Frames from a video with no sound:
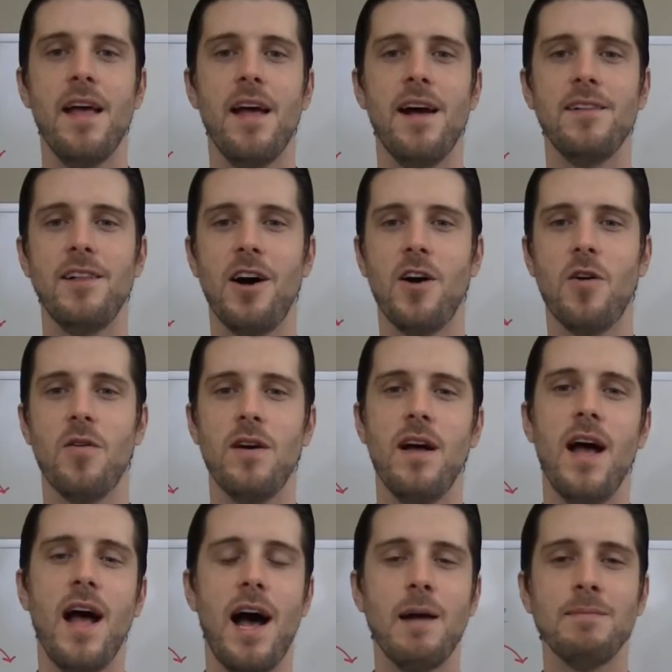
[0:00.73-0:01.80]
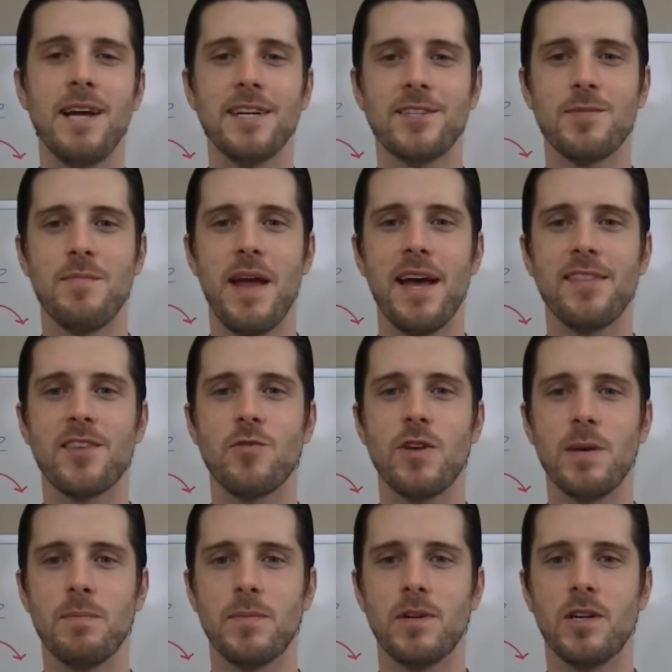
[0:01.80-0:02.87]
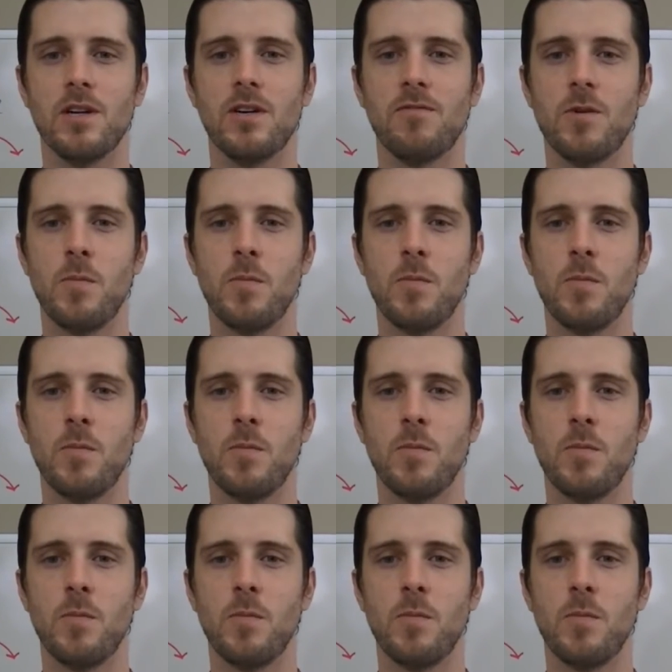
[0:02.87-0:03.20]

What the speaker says: Hello, I'm Dr. Matthew Imber